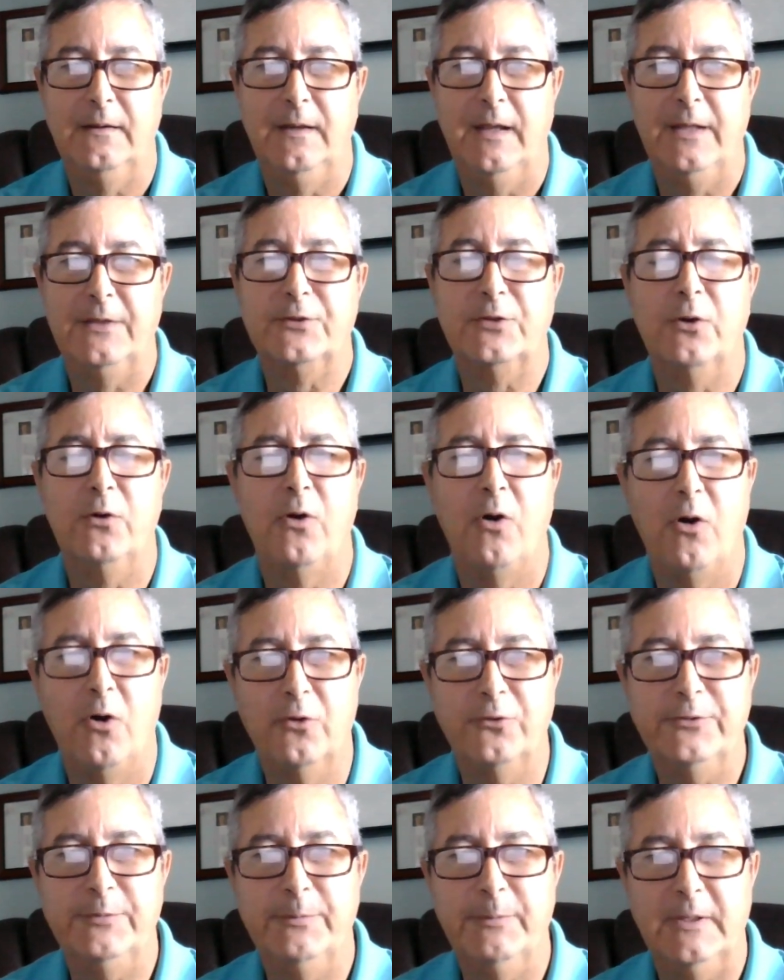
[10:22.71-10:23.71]
And so
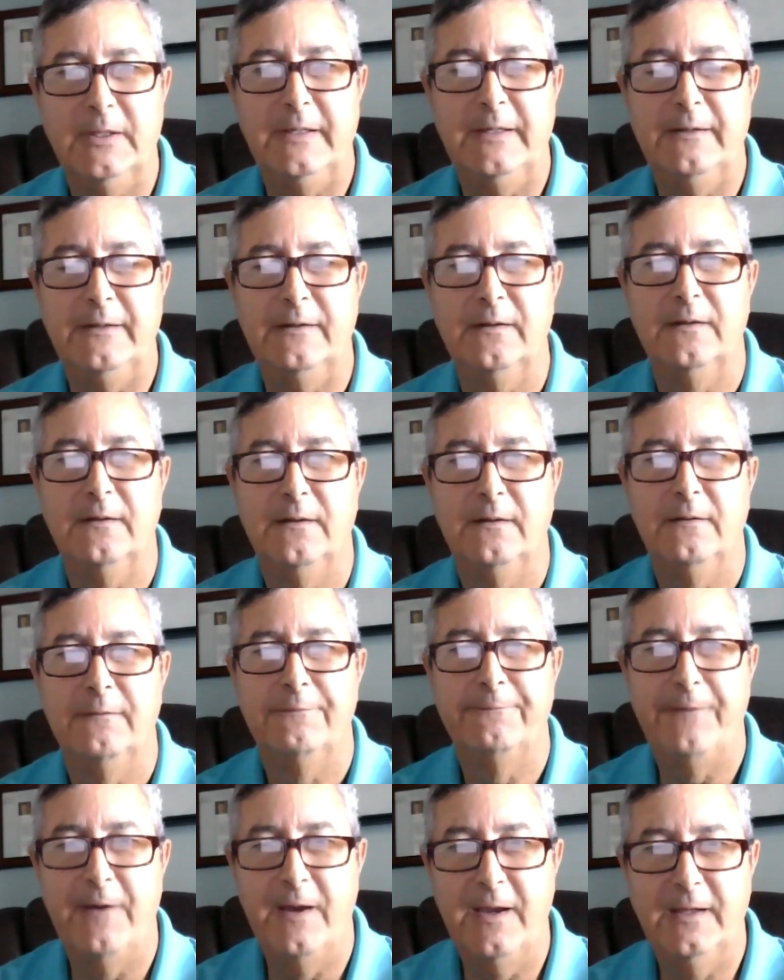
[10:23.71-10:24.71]
ultimately,
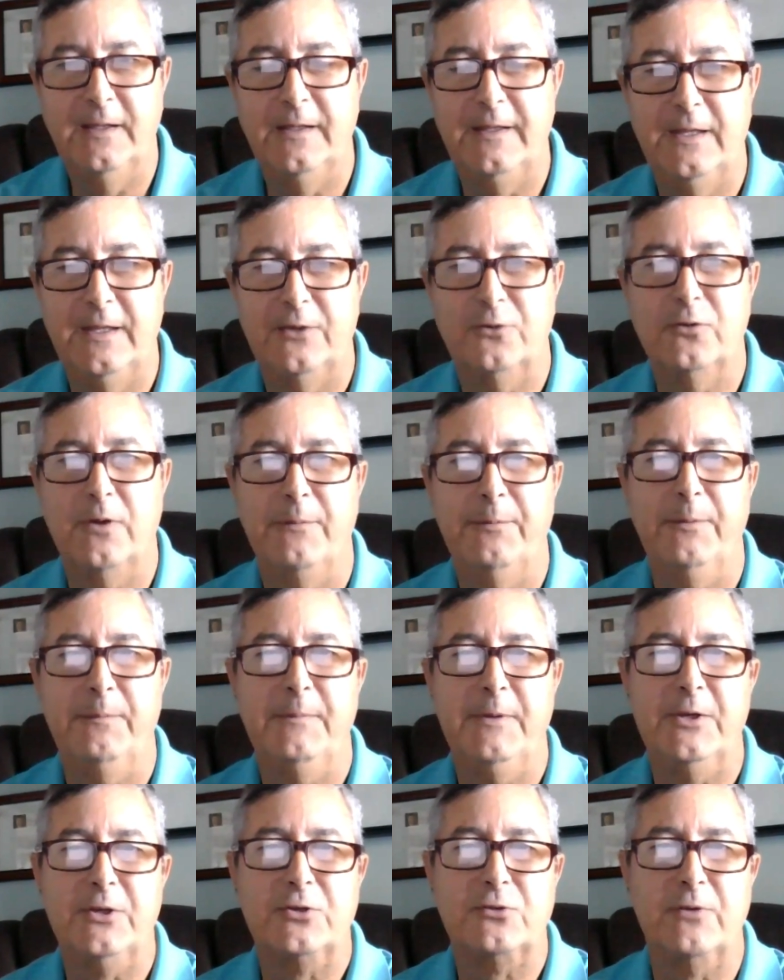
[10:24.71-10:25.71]
finally, the Trump
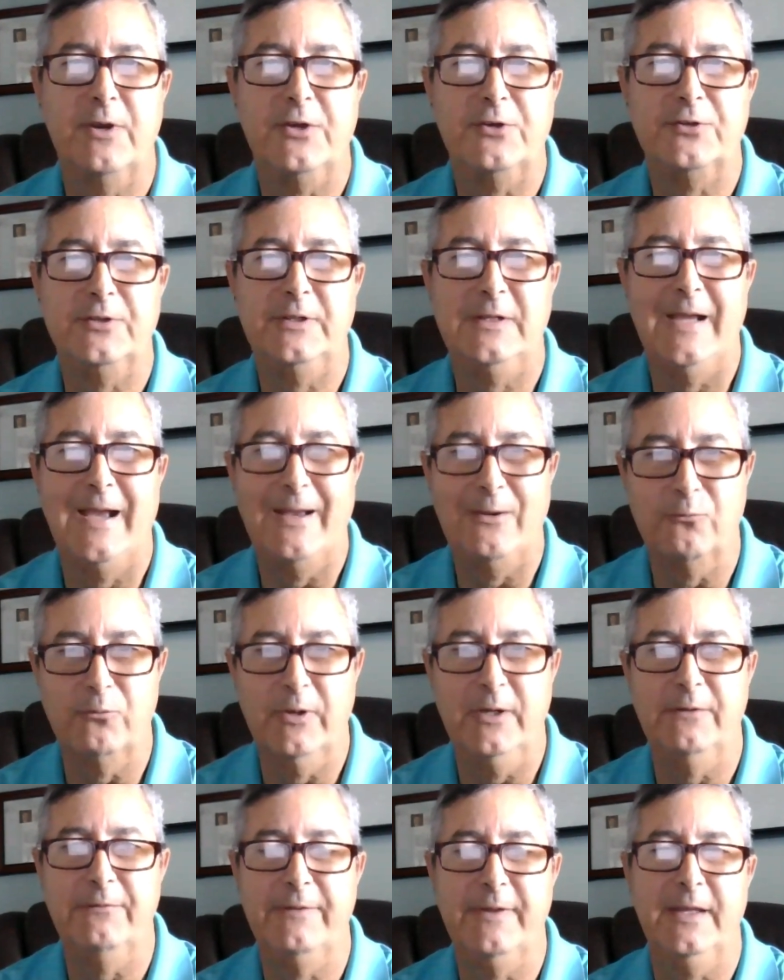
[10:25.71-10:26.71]
administration got
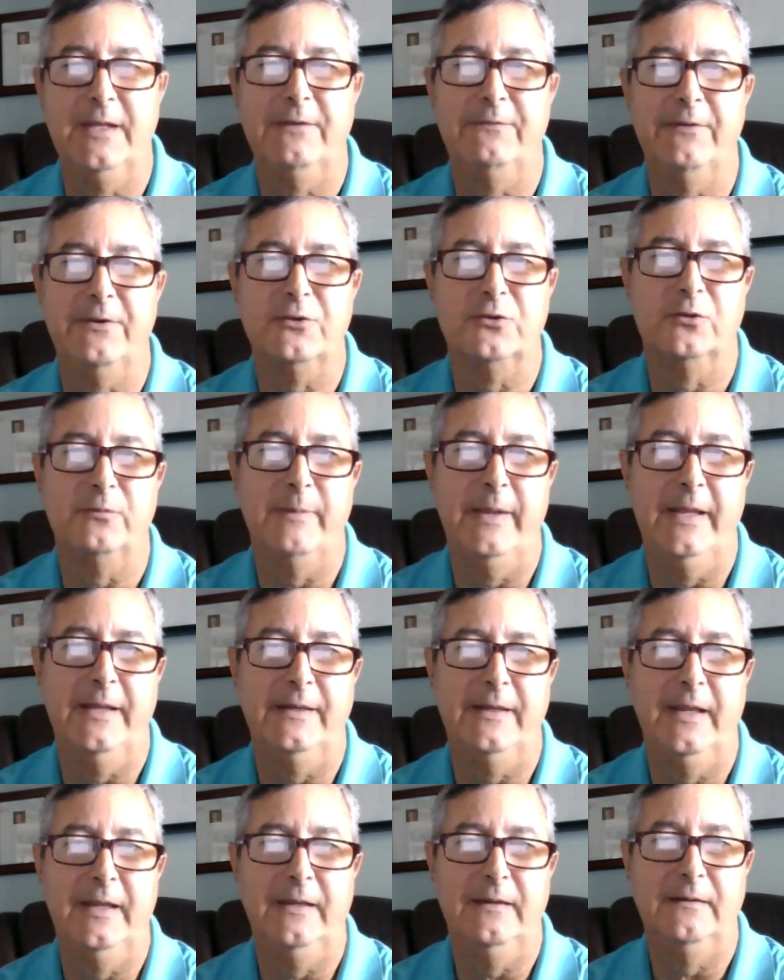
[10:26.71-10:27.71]
rid of the individual
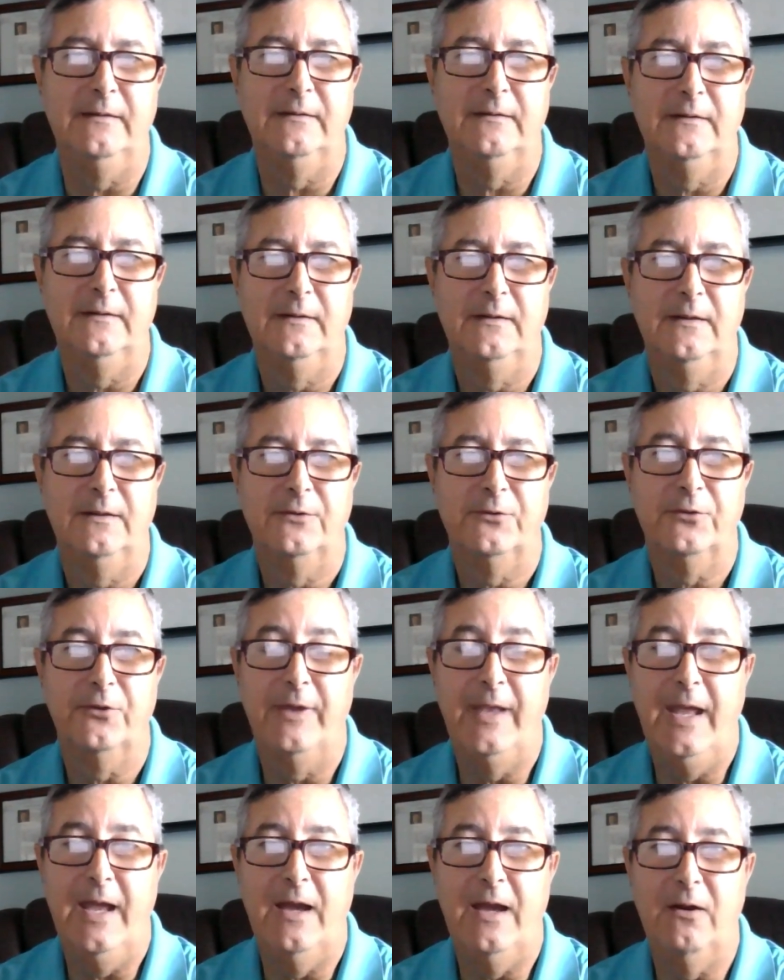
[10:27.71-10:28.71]
mandate. So
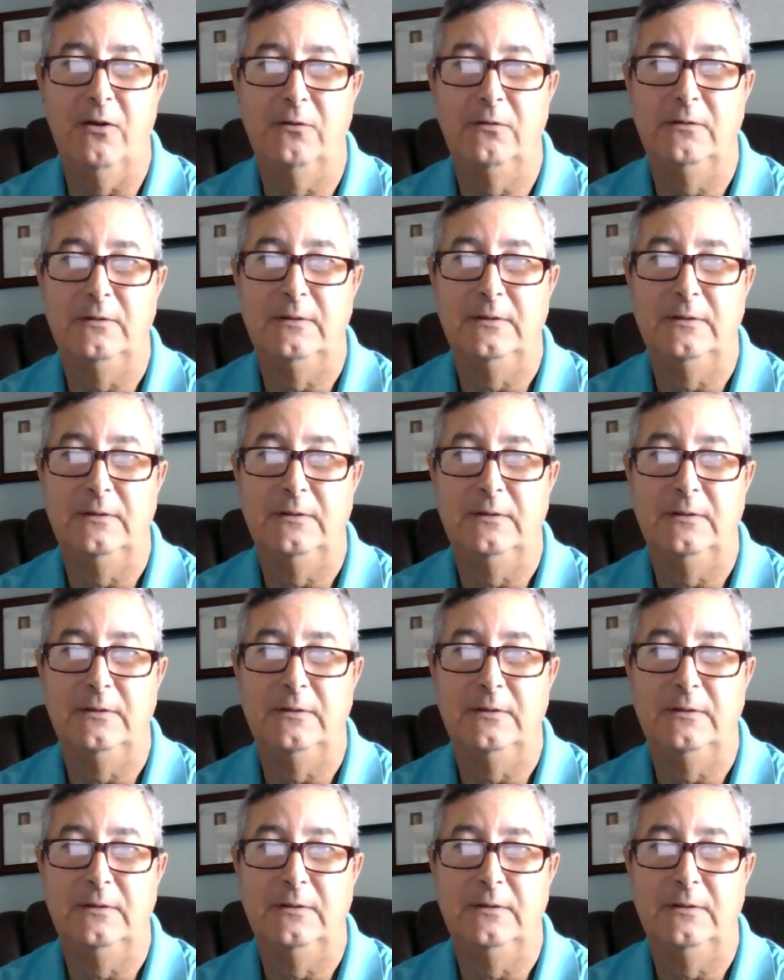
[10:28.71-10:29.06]
now